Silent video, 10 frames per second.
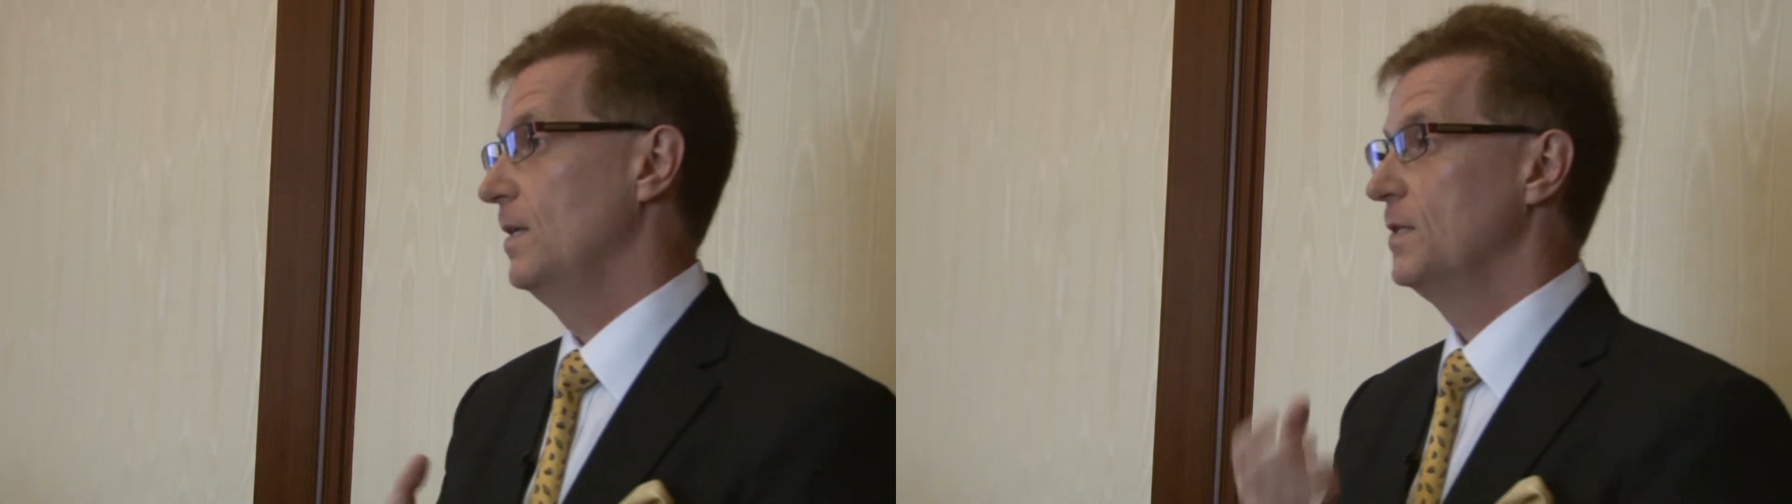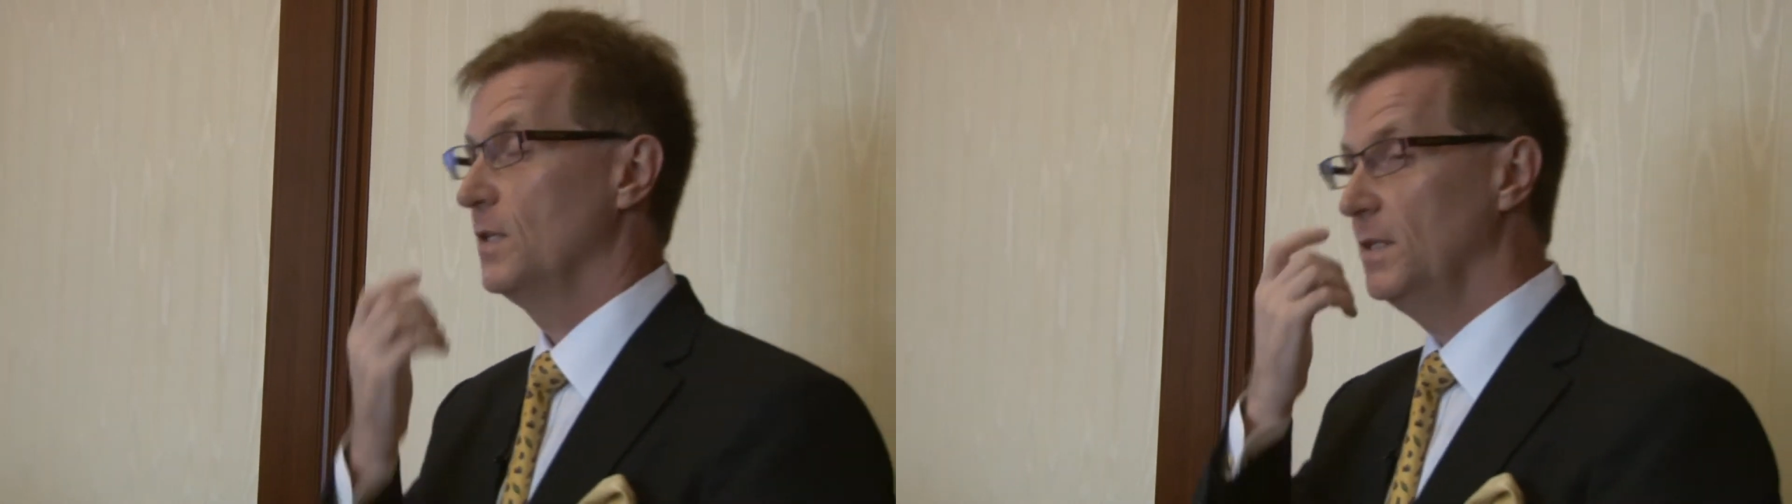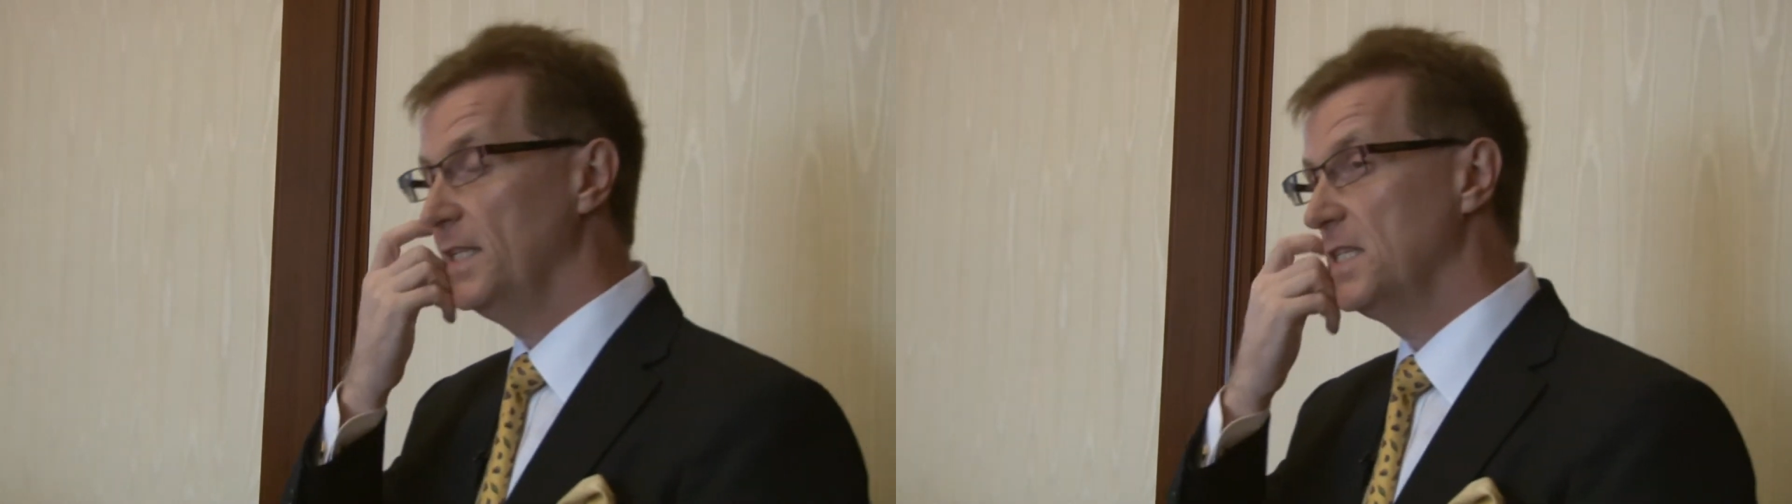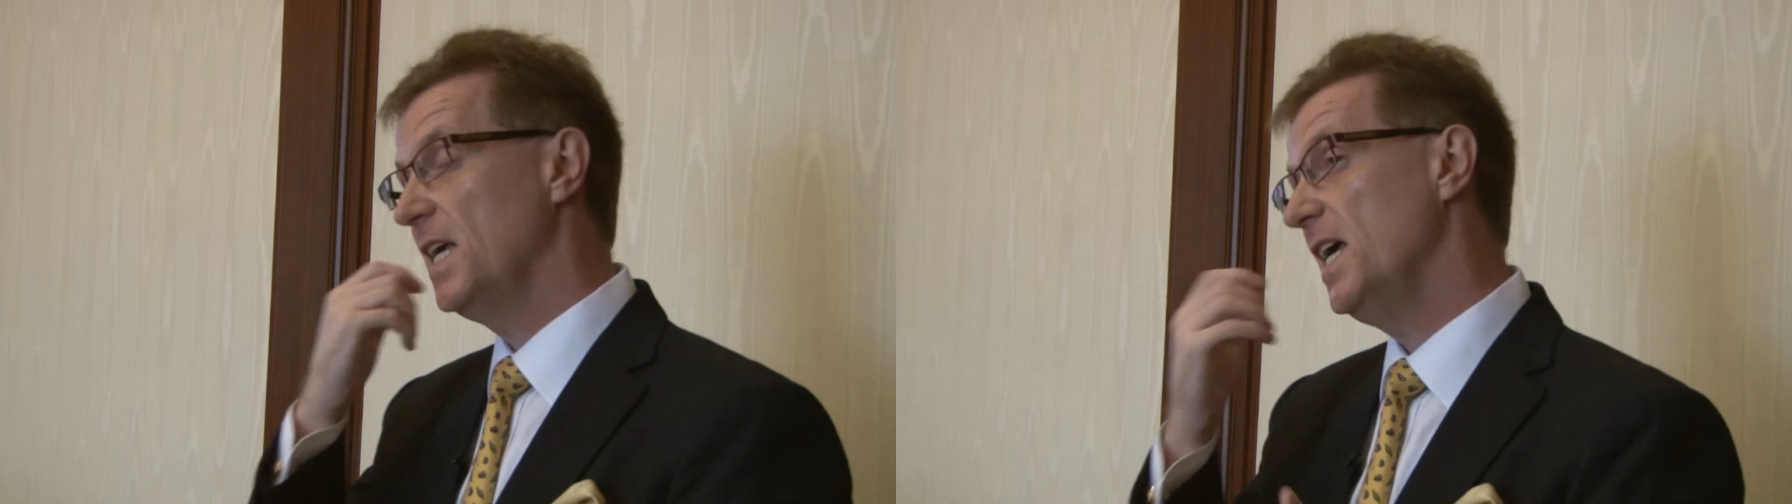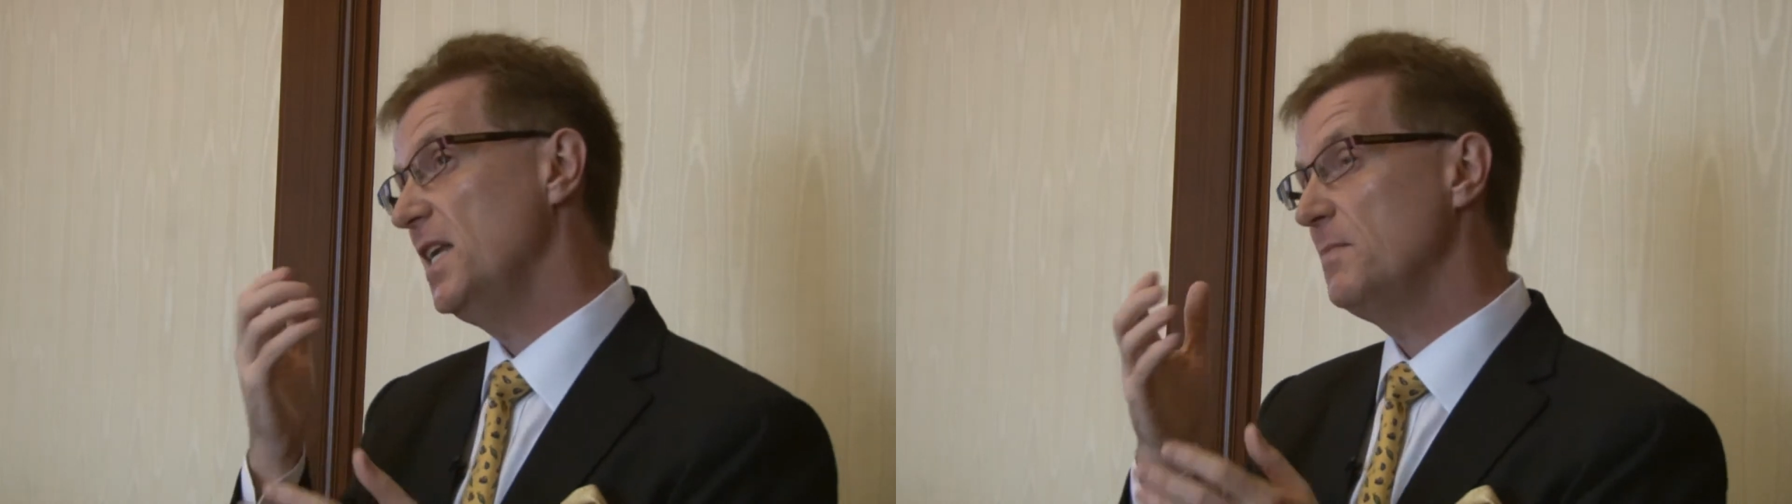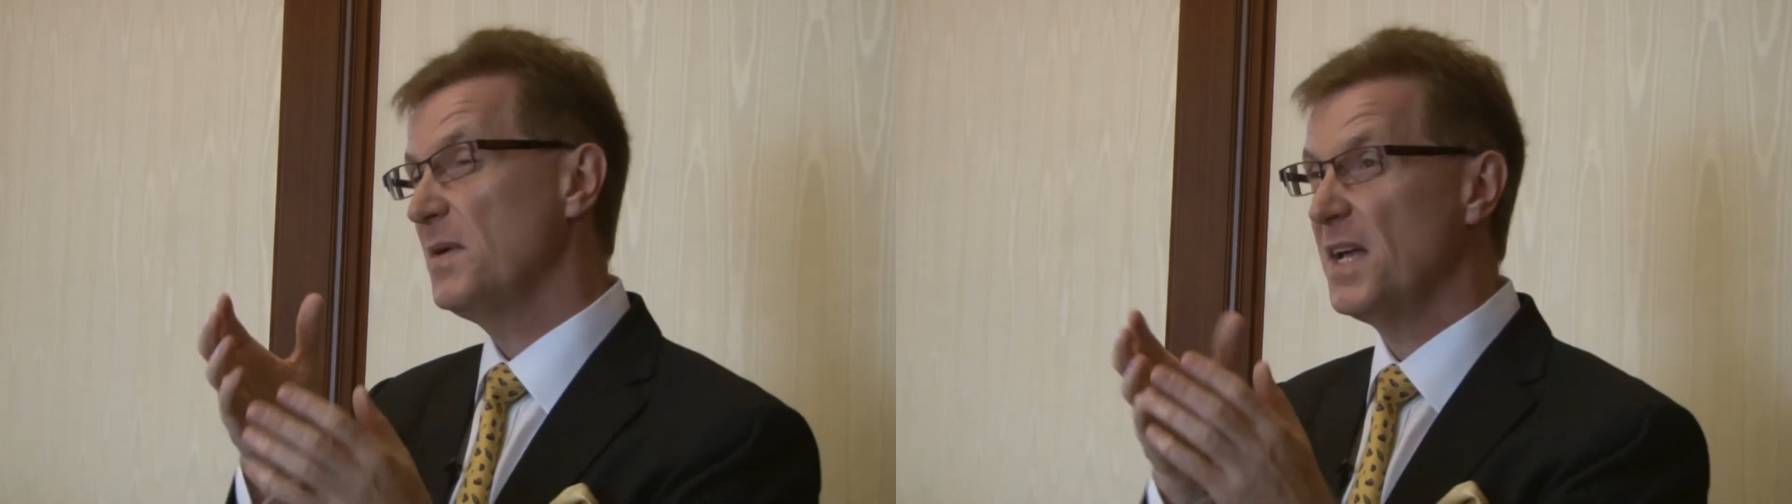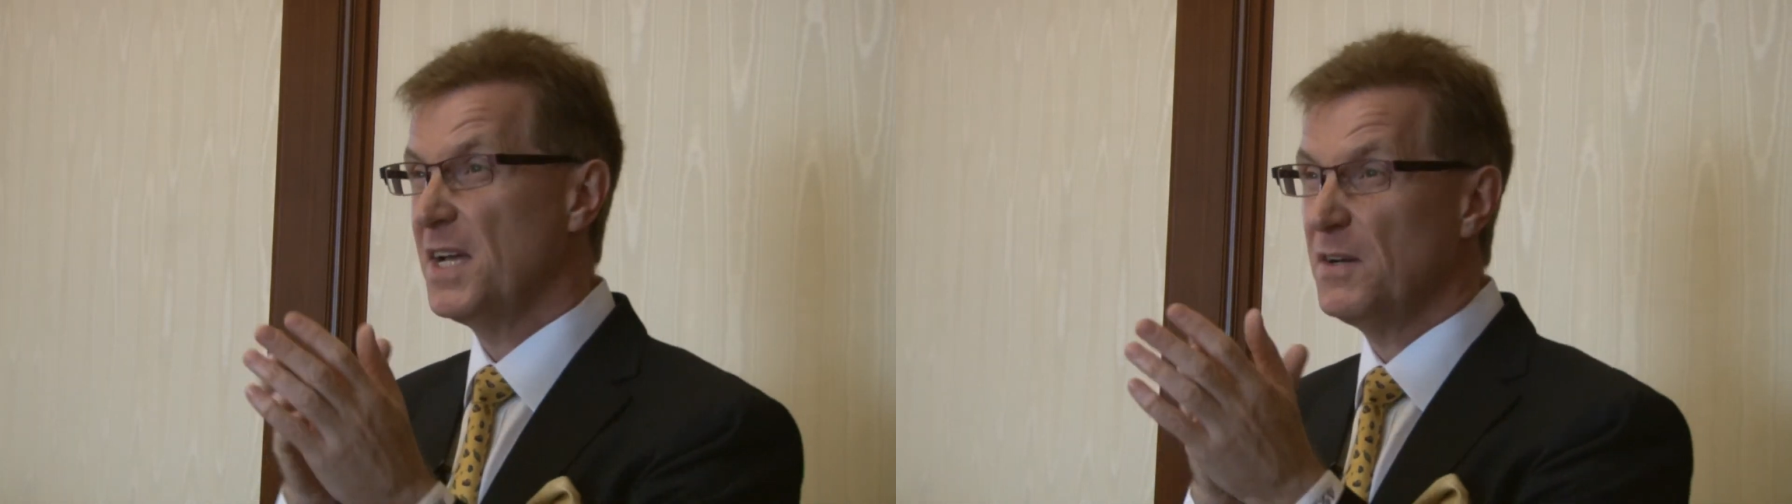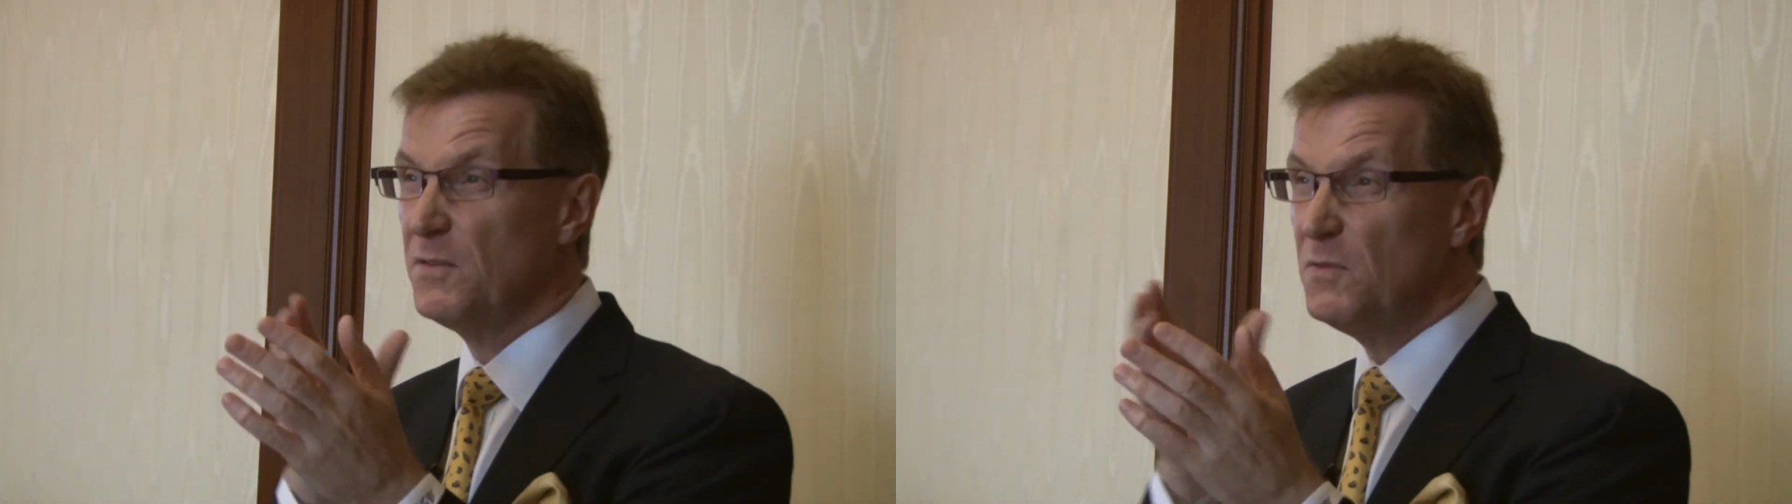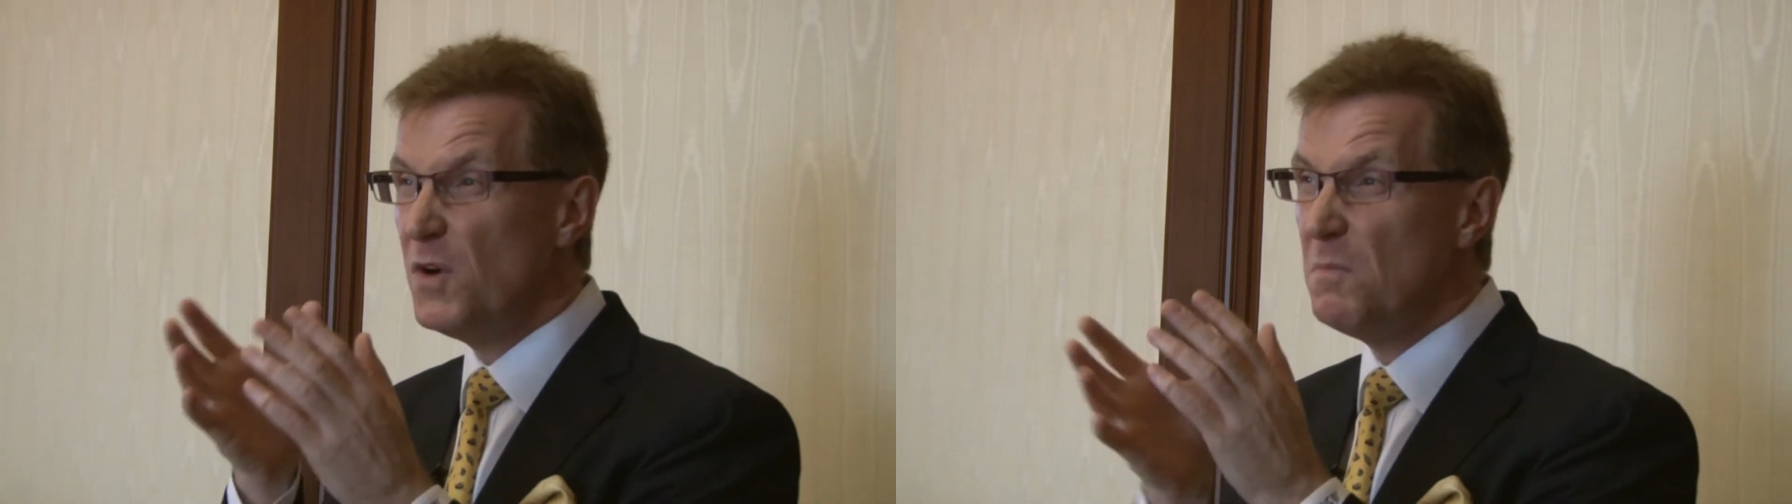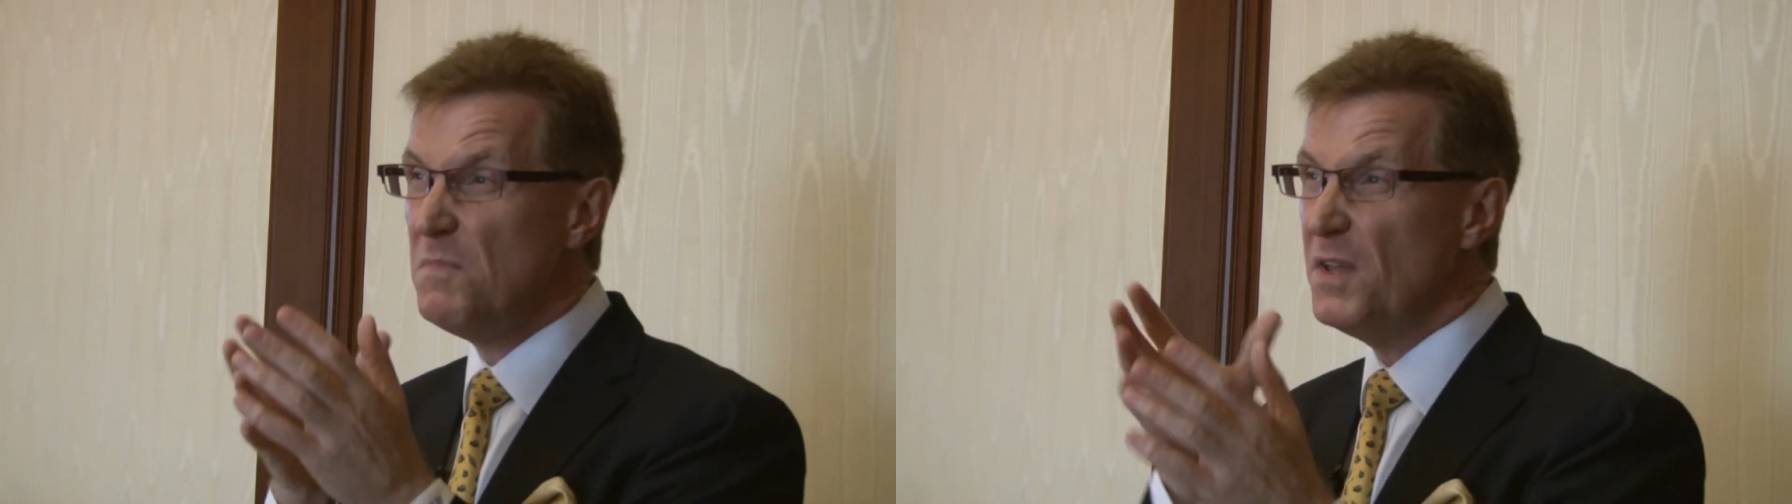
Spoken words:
So let's say at about 1